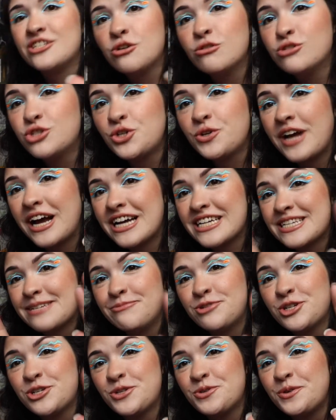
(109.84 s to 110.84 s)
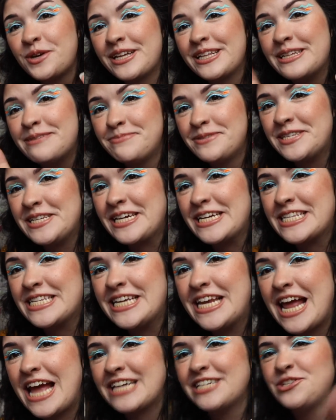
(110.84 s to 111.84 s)
told you guys I'm just doing lipstick
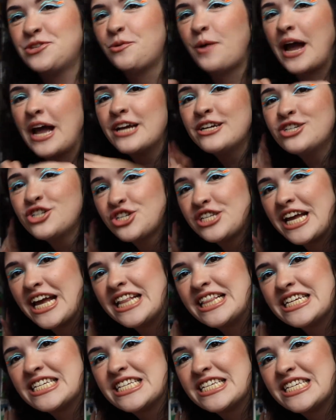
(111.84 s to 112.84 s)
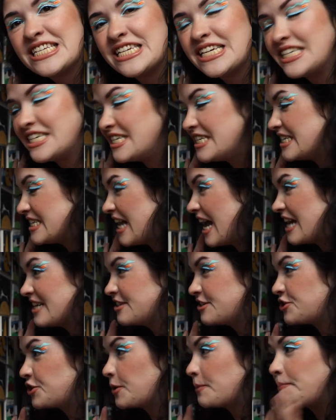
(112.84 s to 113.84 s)
today, so I understand this is still a
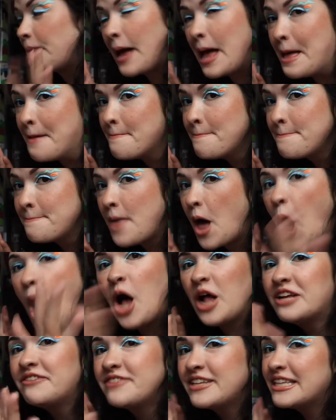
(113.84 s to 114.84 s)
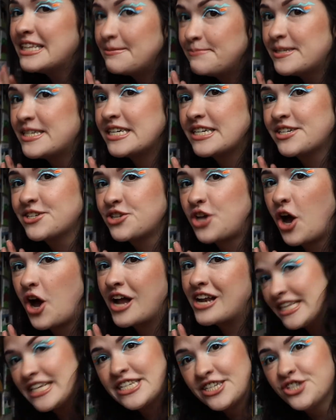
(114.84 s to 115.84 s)
disaster, but all of the lipstick is
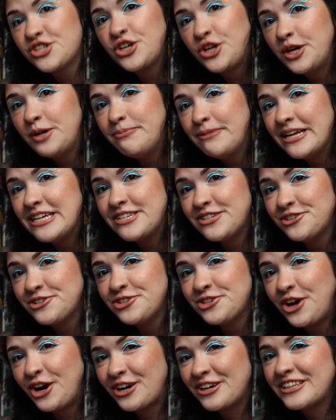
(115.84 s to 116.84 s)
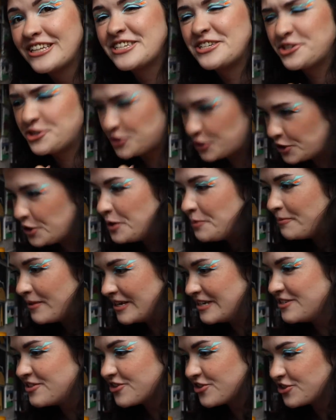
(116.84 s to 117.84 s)
gone. This is a good place to start. This is a good
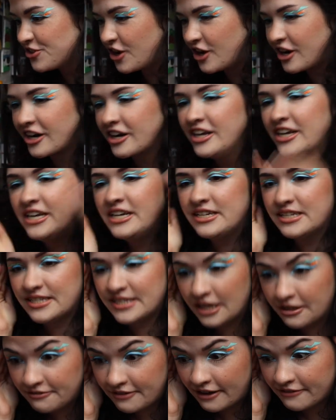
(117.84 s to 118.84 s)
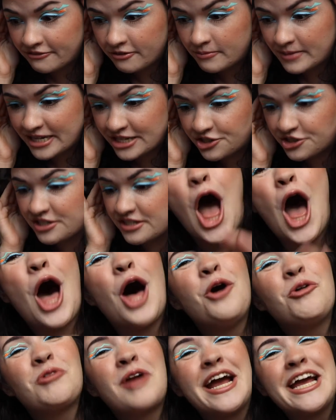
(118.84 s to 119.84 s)
place to start. Self-affirmation.
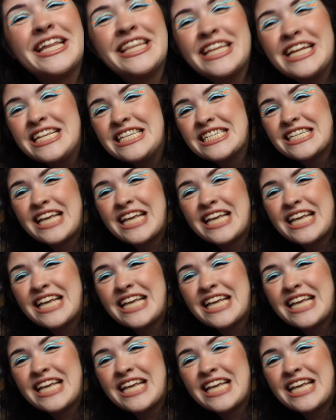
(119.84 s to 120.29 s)
All right, let's